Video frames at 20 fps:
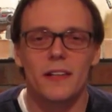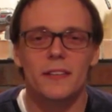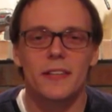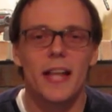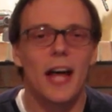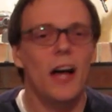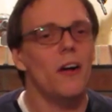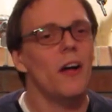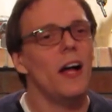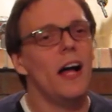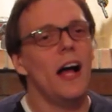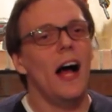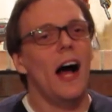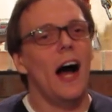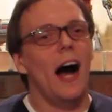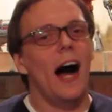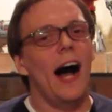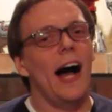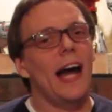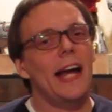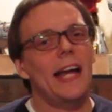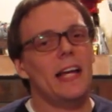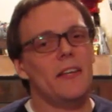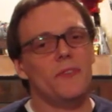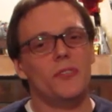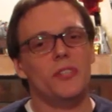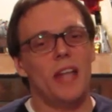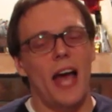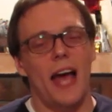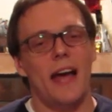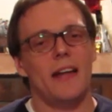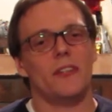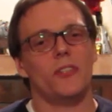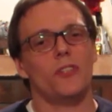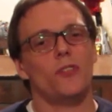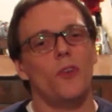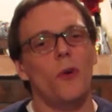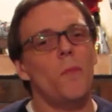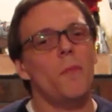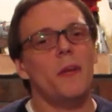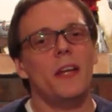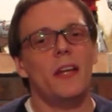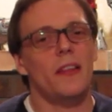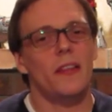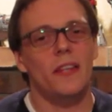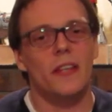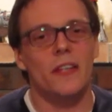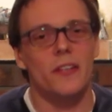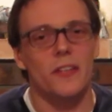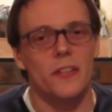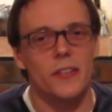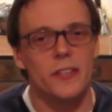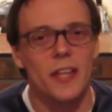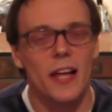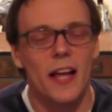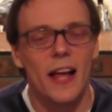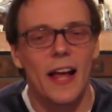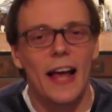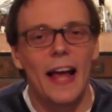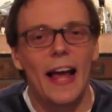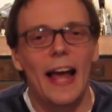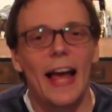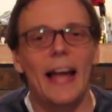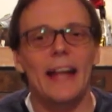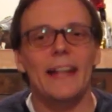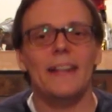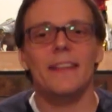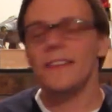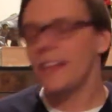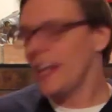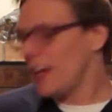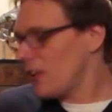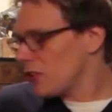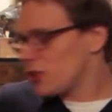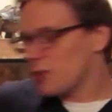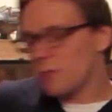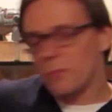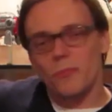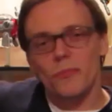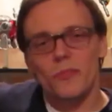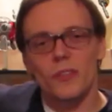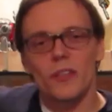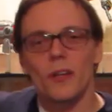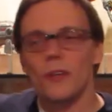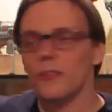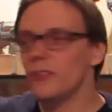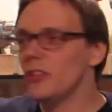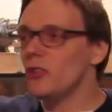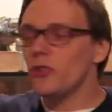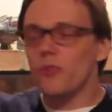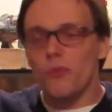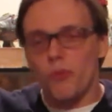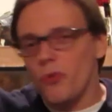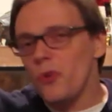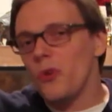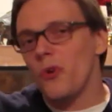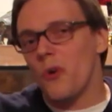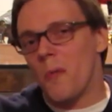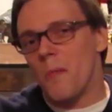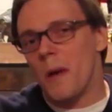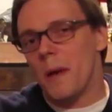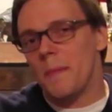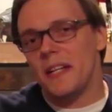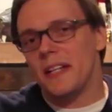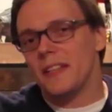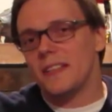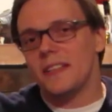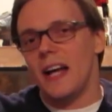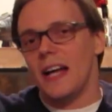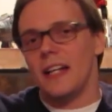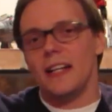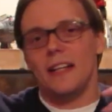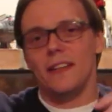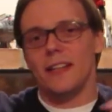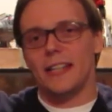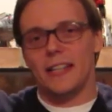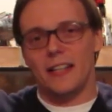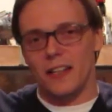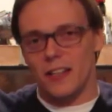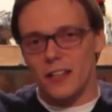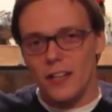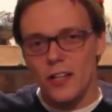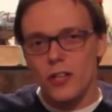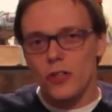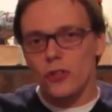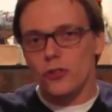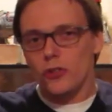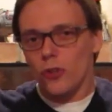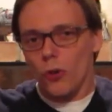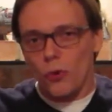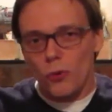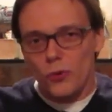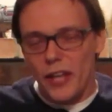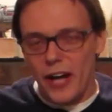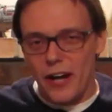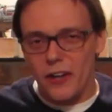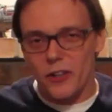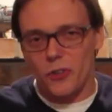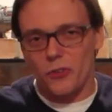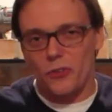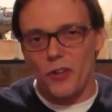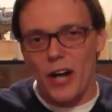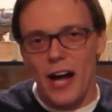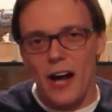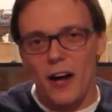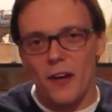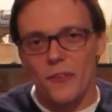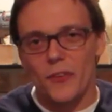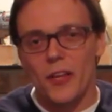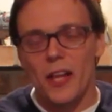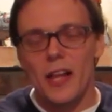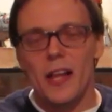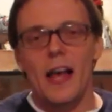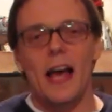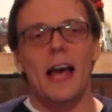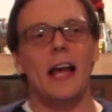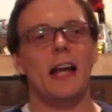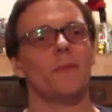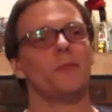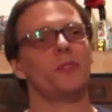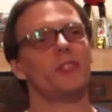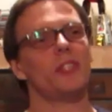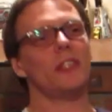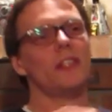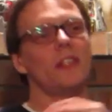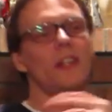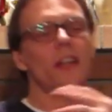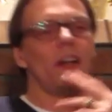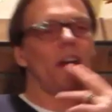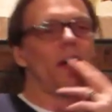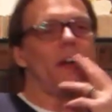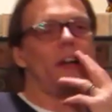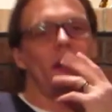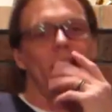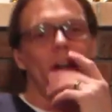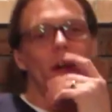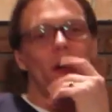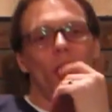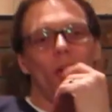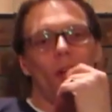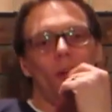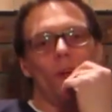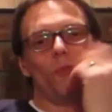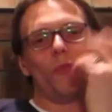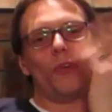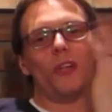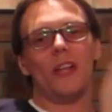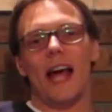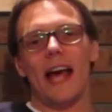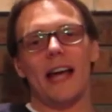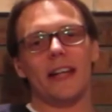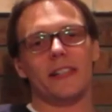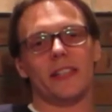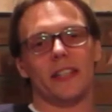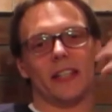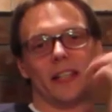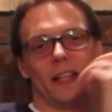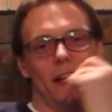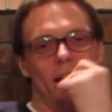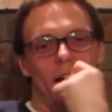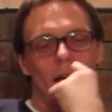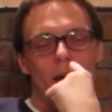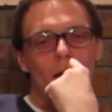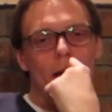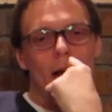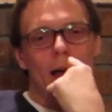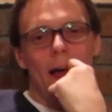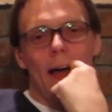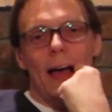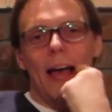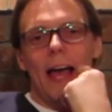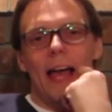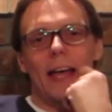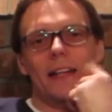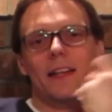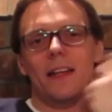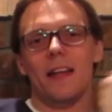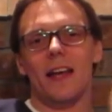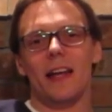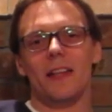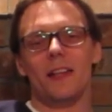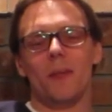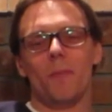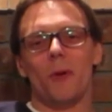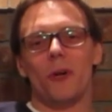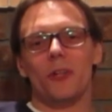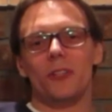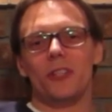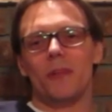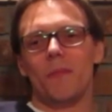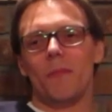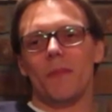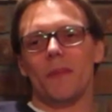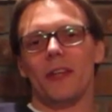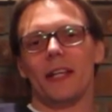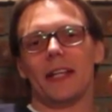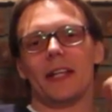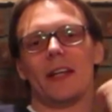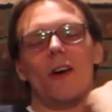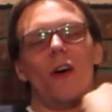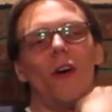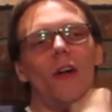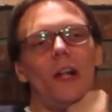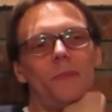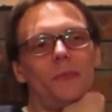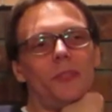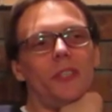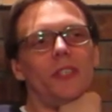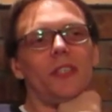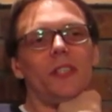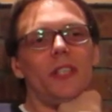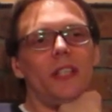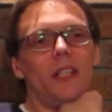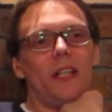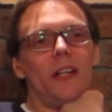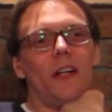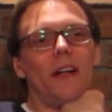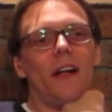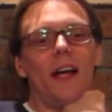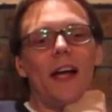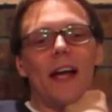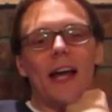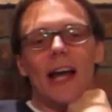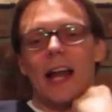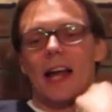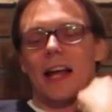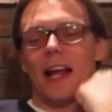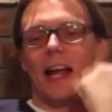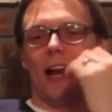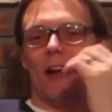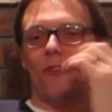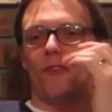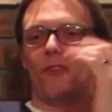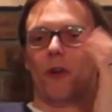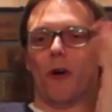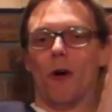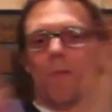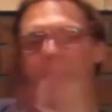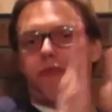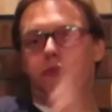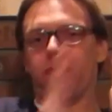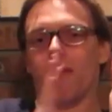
Now, I have sat in so many theaters, and there's room. I mean, it's not like a sold-out crowd, and I'm sitting there relaxing, and the person, like, oh, I'm just sitting there, and I feel